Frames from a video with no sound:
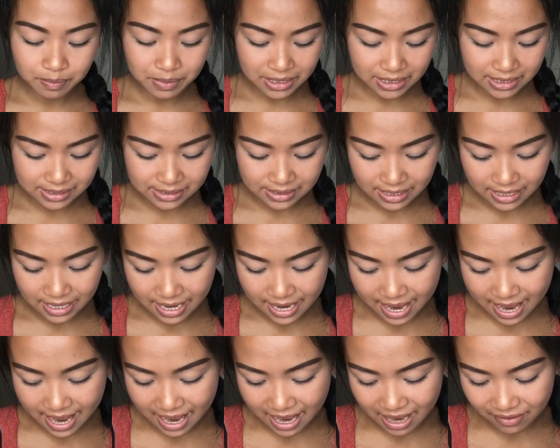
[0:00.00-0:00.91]
Piece that I
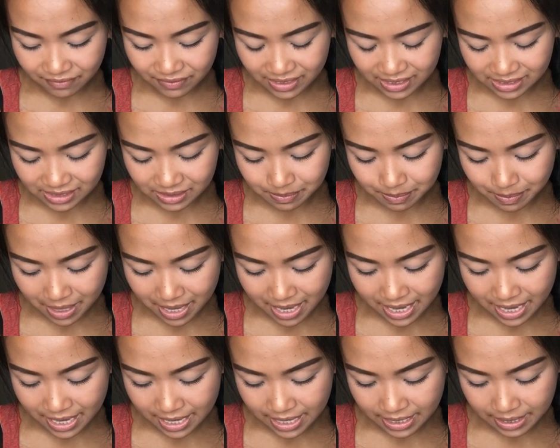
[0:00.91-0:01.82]
have is
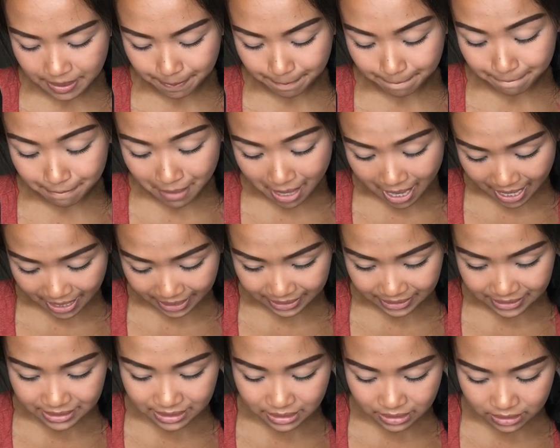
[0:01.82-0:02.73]
by
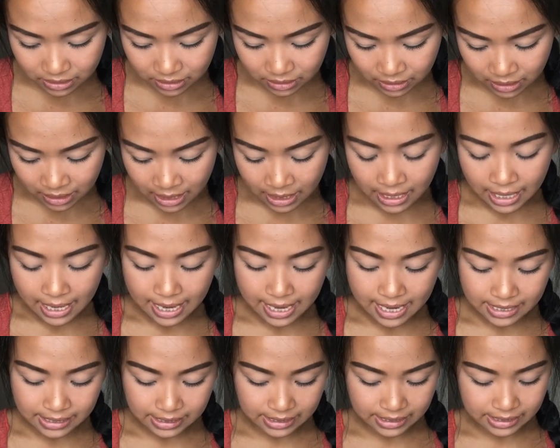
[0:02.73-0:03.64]
Mine,
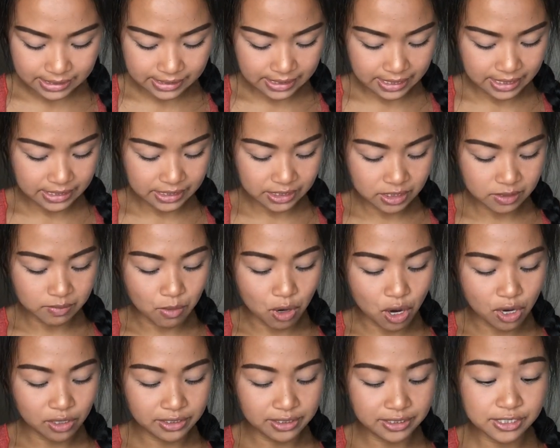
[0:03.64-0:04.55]
and it is a
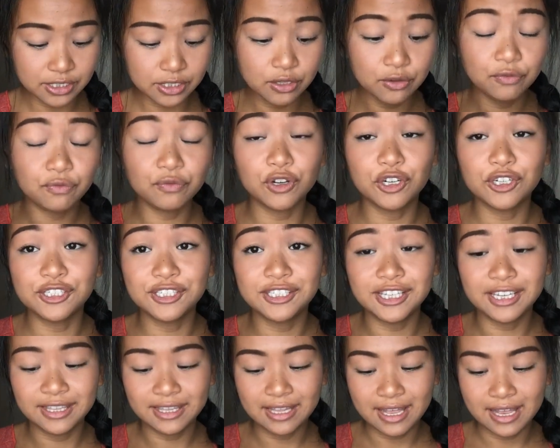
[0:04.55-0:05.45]
small, and this is the
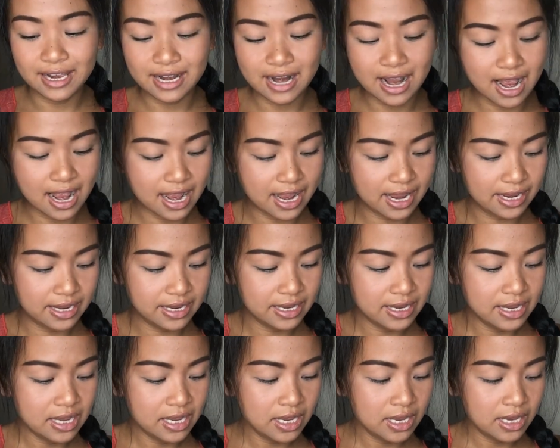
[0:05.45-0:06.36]
first thing that I